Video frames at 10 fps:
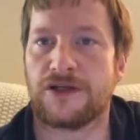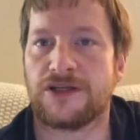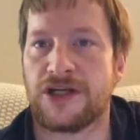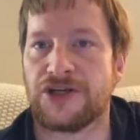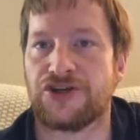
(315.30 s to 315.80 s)

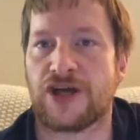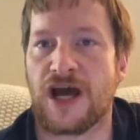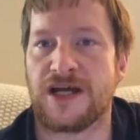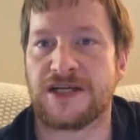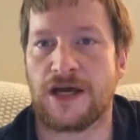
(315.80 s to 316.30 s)
teach you
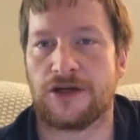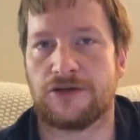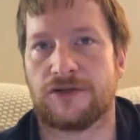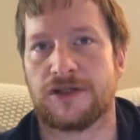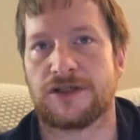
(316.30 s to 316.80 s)
guys how to
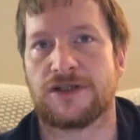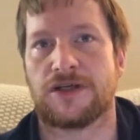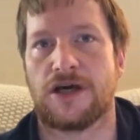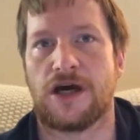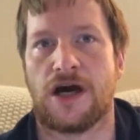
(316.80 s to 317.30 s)
do
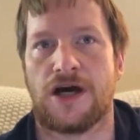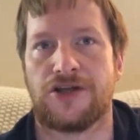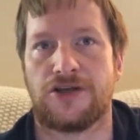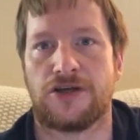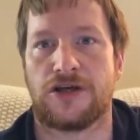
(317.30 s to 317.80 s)
this,
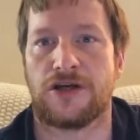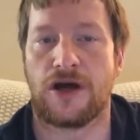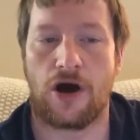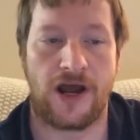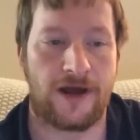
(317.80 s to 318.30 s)

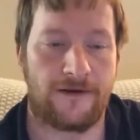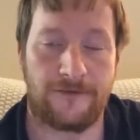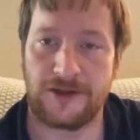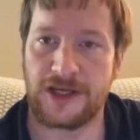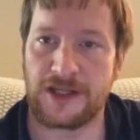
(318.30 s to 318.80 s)

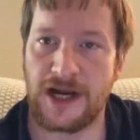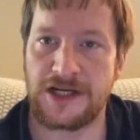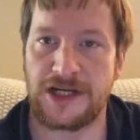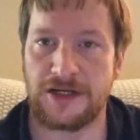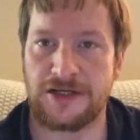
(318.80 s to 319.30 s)
everything that I
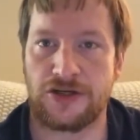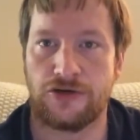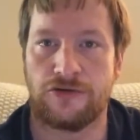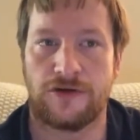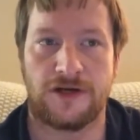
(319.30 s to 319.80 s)
teach
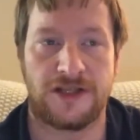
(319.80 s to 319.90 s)
you,